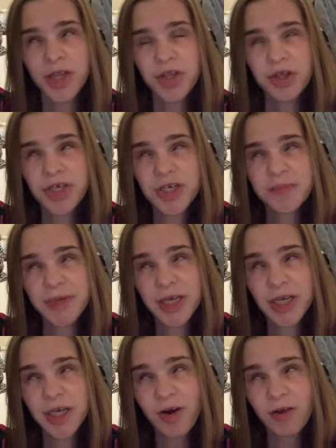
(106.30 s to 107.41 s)
just
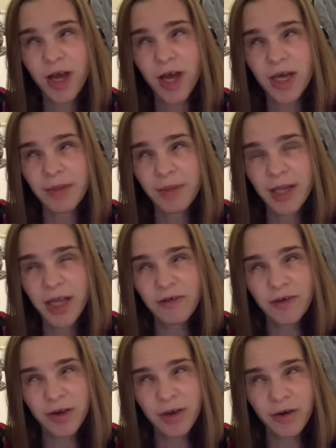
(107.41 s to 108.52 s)
been a whole lot in my life
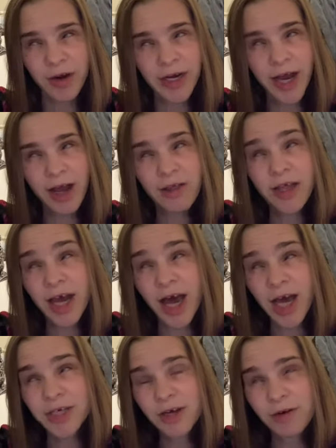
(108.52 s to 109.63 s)
going on right now that
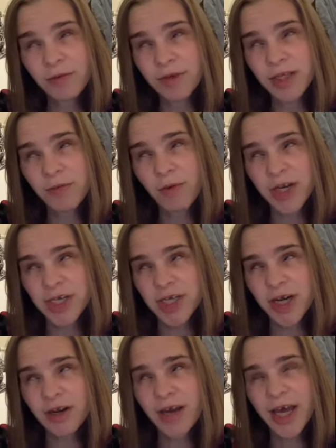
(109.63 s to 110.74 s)
I don't really want to
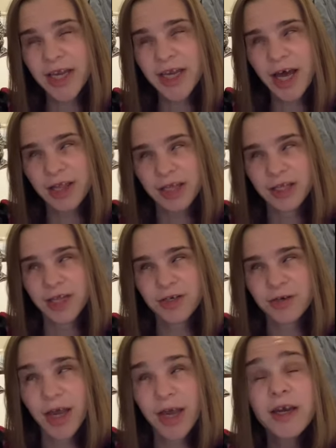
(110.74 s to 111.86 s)
share, and I think that's
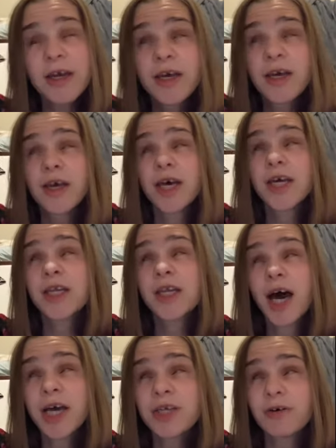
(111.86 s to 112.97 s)
okay. And
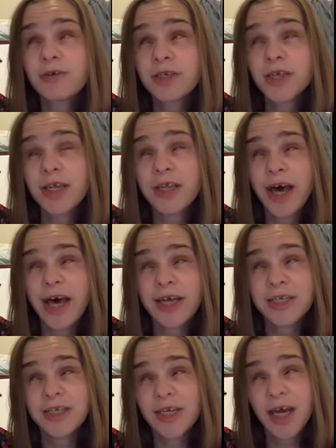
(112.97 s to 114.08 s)
I don't say
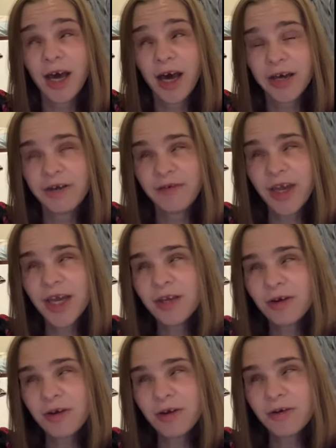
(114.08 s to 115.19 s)
that out of
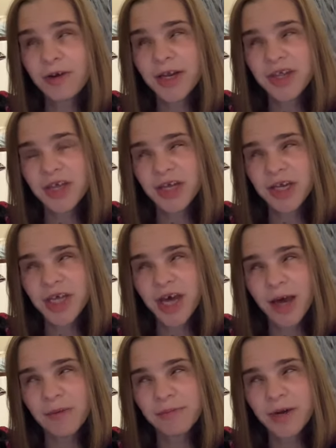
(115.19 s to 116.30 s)
anger or anything like
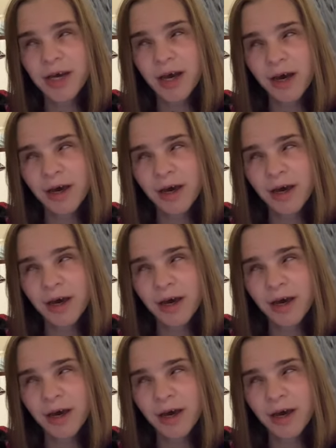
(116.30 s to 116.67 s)
that, but